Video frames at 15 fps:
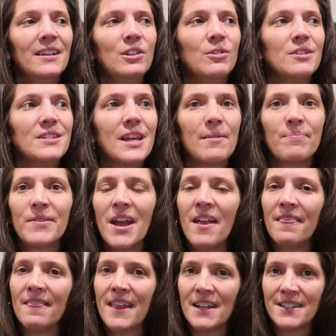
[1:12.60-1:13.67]
Lauren's like,
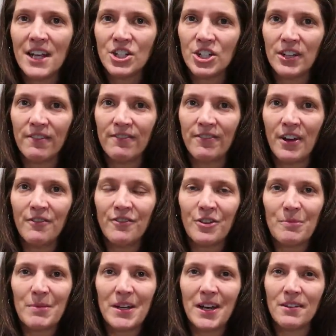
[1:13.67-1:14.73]
that's actually fun
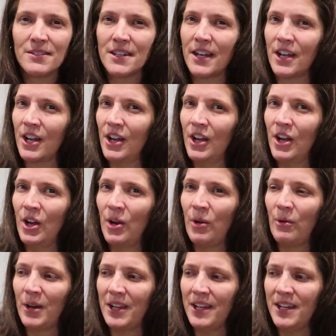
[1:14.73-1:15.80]
for me. And I was like,
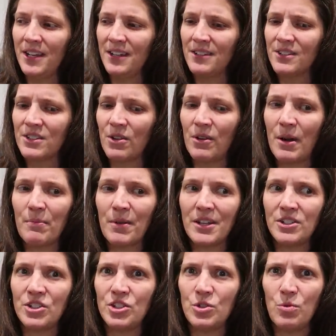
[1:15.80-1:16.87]
really? So I'm
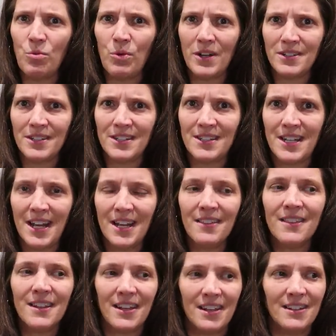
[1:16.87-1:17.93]
like, do you want to
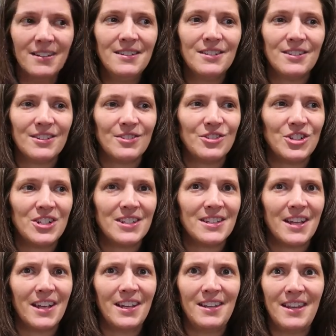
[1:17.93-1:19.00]
take the kids? And so she's
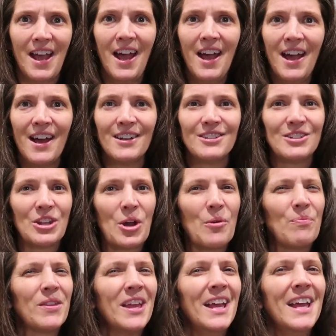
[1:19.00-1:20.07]
like, yeah.
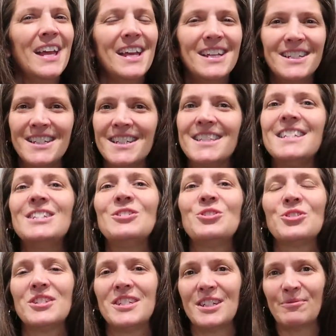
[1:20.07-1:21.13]
So it's just
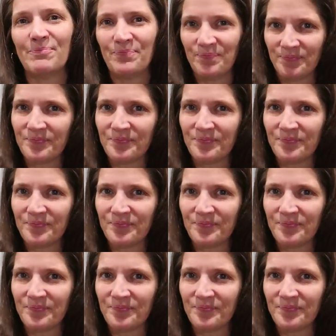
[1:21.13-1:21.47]
interesting